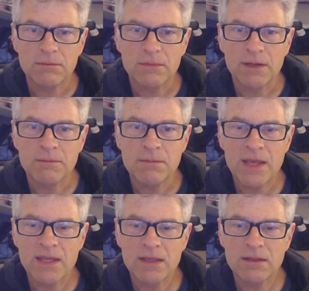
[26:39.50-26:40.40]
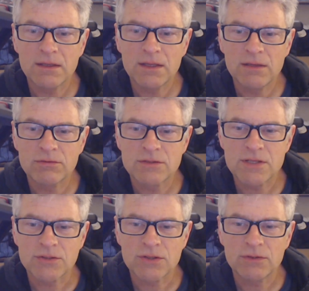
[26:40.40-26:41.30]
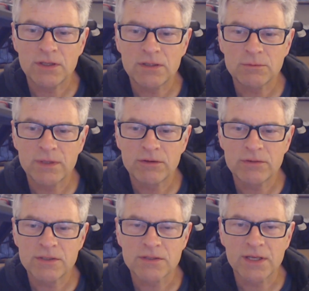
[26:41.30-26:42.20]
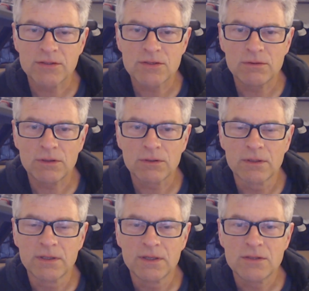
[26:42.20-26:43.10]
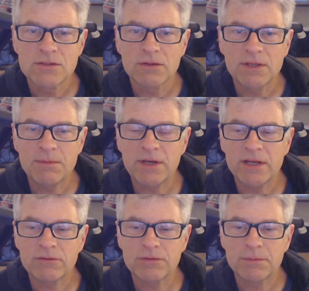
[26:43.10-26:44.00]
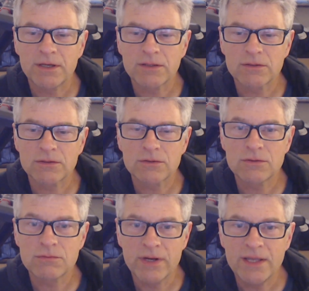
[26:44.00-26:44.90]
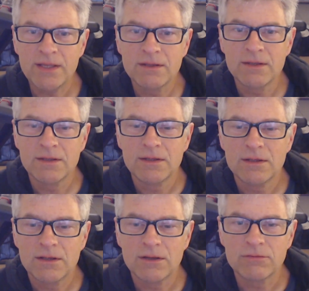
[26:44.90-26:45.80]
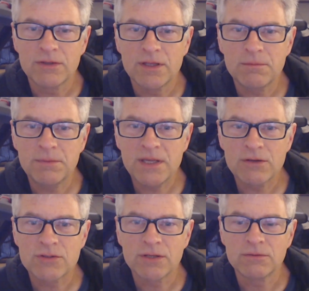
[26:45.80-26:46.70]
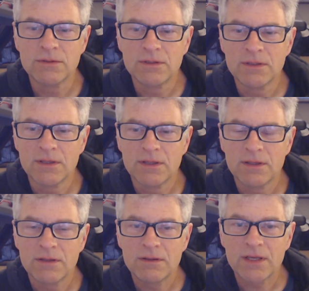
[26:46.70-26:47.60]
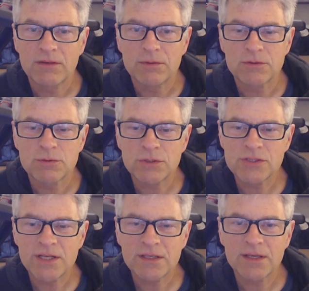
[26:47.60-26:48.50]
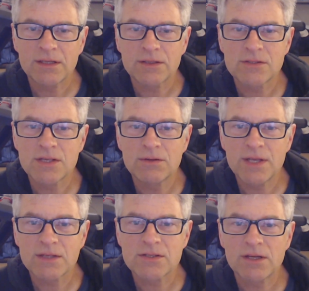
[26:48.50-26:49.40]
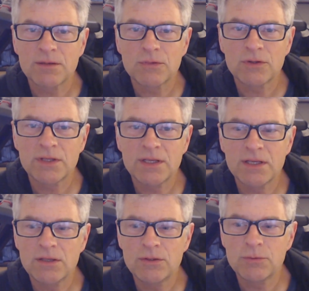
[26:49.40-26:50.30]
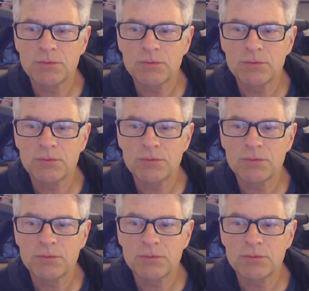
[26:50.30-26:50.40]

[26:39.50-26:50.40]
I may even touch on the hardware if it doesn't get too long. So keep an eye out for part 3 of the PicoDrone. Thank you very much for watching, and I'll see you next time on the Inner Loop.